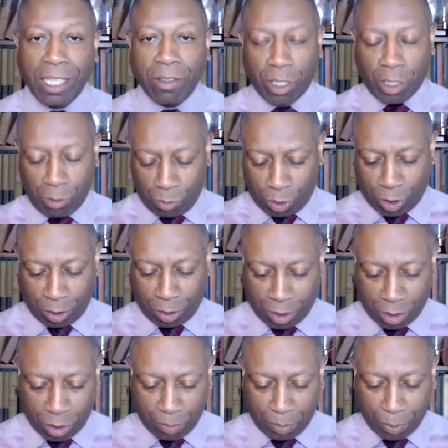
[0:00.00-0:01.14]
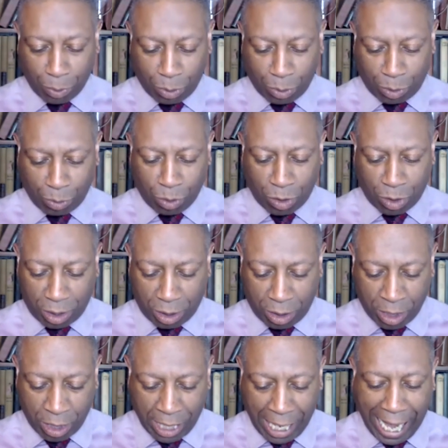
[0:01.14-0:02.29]
the Youth Justice Board, was an
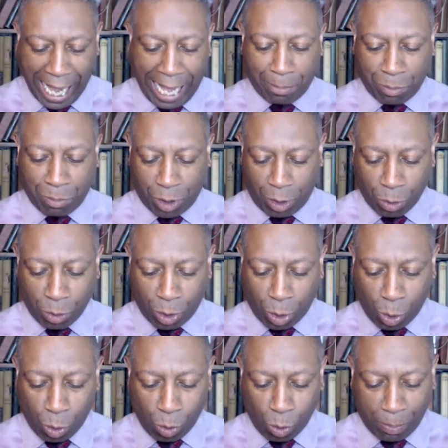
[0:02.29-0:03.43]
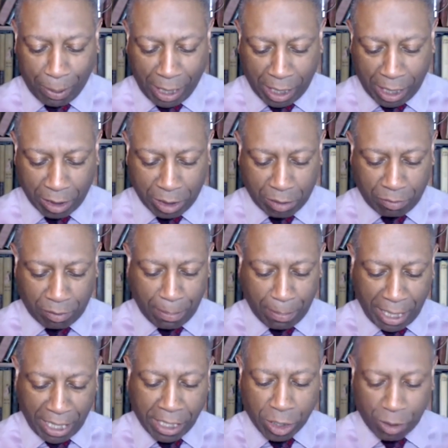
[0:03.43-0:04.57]
absolute core part of the
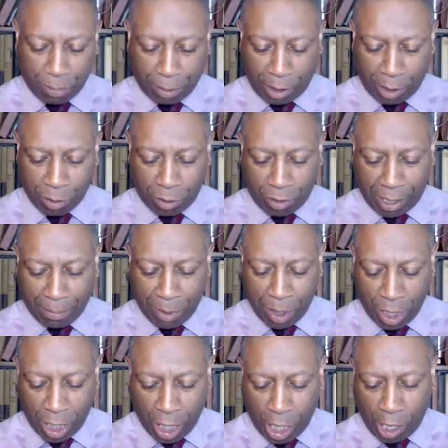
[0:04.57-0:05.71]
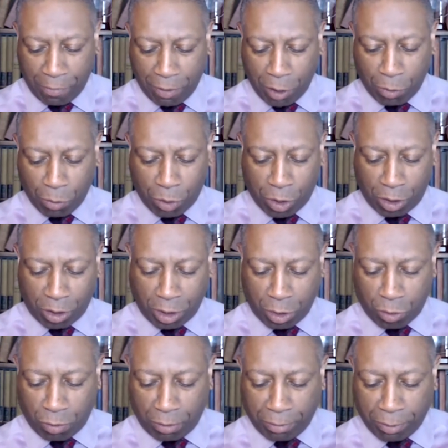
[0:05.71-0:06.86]
major programme of youth
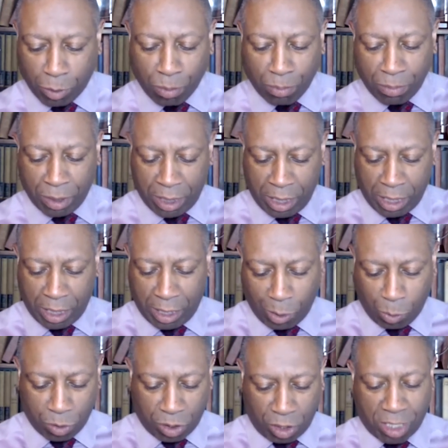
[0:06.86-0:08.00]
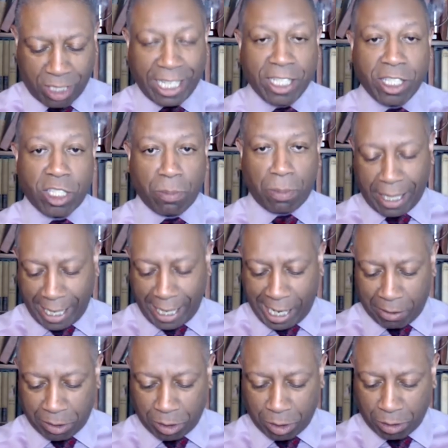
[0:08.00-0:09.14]
justice reform that was ostensibly
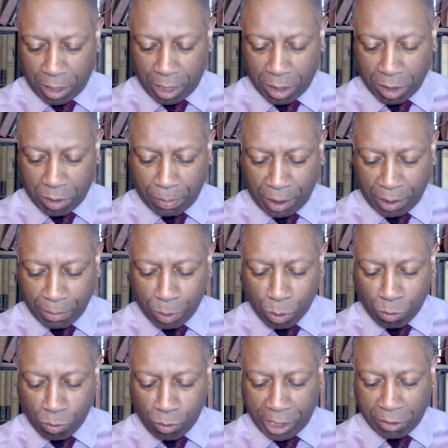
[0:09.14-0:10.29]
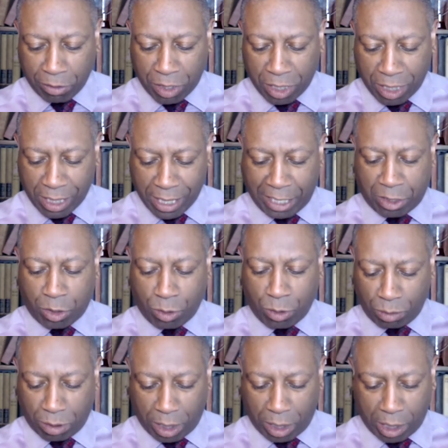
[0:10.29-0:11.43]
characterised by more rigorous
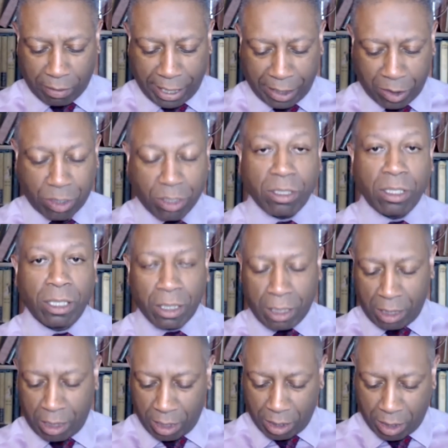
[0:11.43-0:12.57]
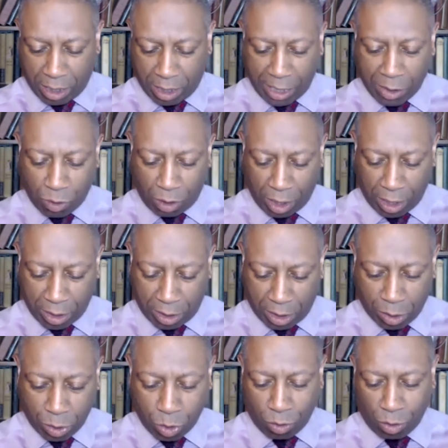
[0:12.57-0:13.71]
national direction, centralised
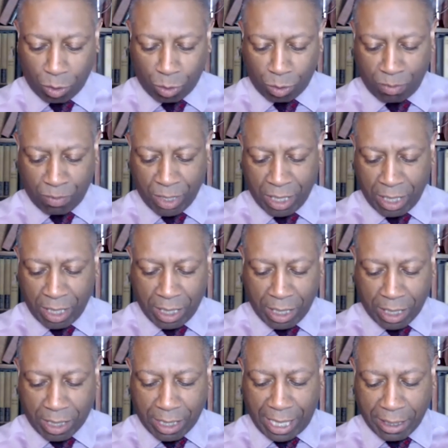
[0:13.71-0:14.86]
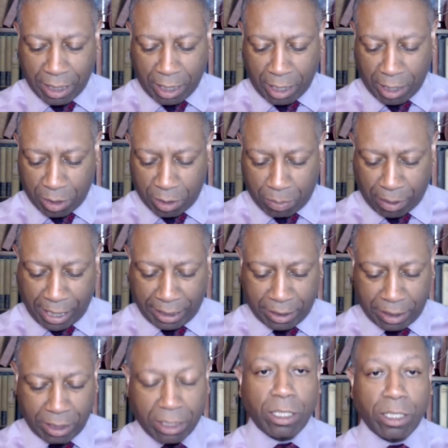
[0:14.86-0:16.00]
control, standardised
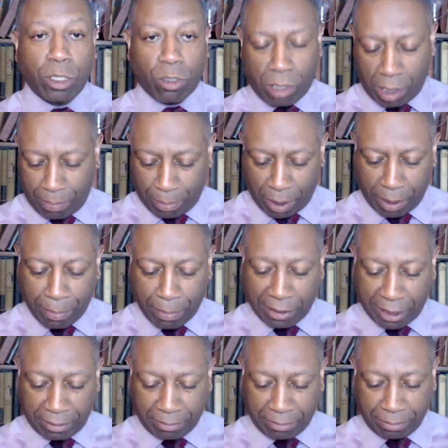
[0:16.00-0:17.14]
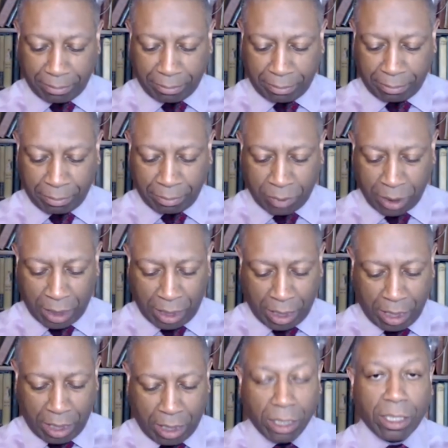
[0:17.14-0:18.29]
practice described by Barry.
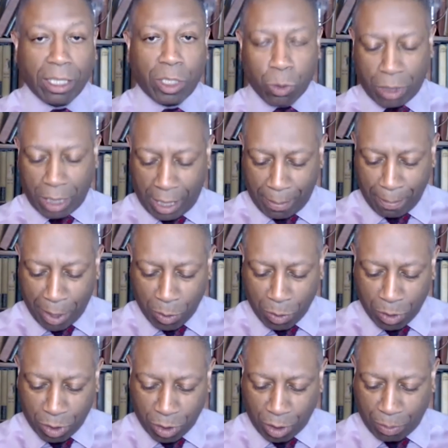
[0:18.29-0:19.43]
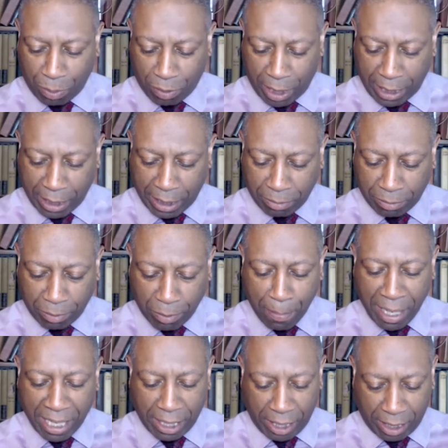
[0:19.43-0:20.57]
This was our modus operandum for
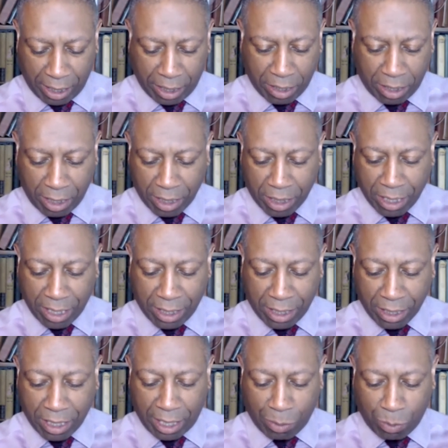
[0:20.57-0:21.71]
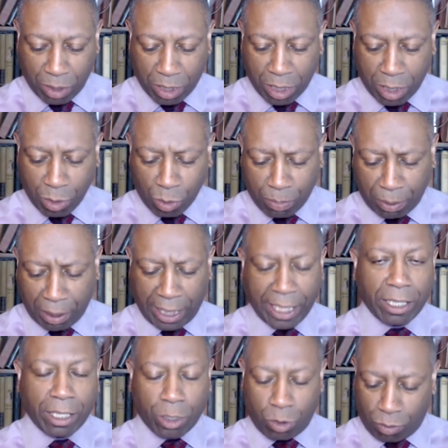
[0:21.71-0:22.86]
many years, and indeed today we still play
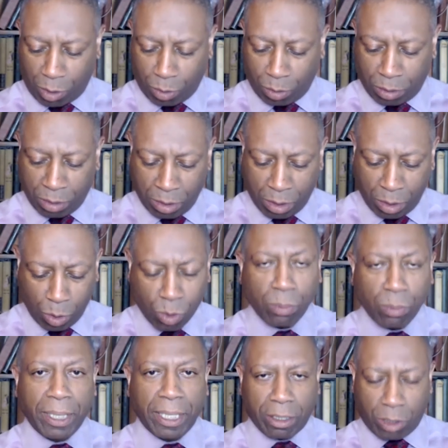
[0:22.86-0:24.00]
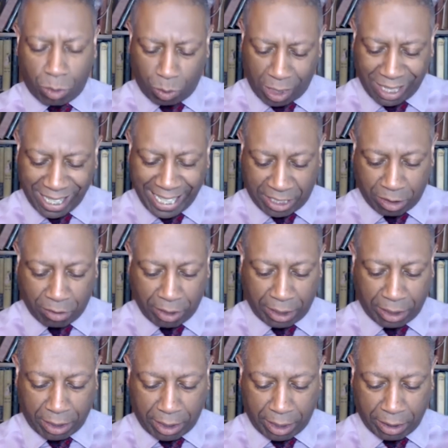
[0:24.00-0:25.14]
this role, albeit to a lesser
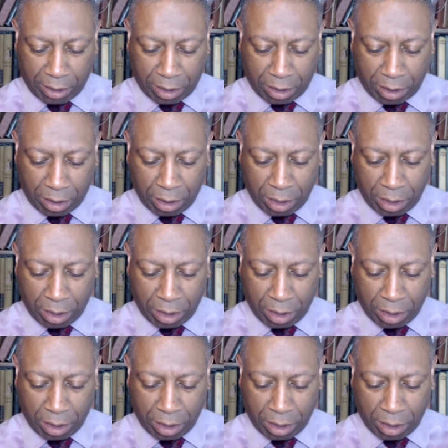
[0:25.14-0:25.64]
extent.